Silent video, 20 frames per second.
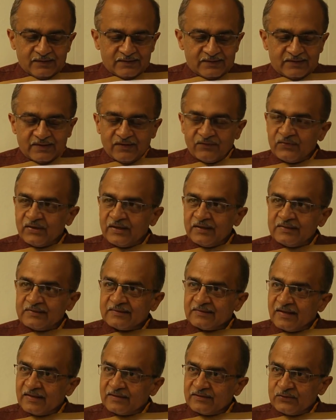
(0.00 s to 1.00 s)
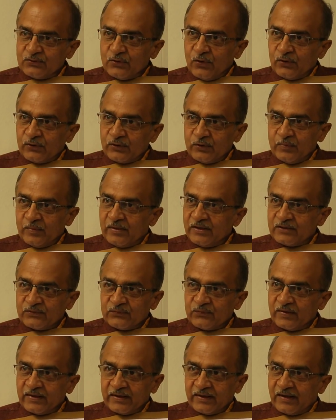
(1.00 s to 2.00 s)
Several such
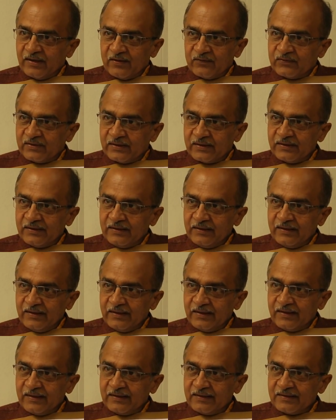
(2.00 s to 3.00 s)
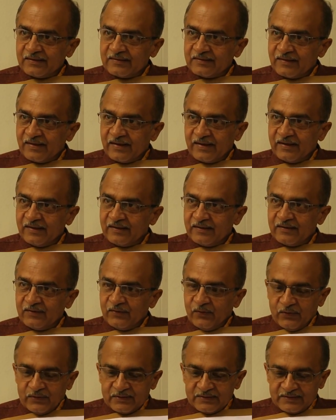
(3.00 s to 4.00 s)
documents were recovered in this
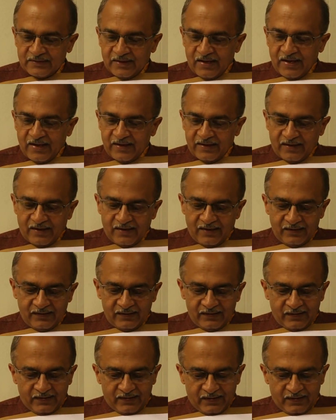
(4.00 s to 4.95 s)
raid on Sahara,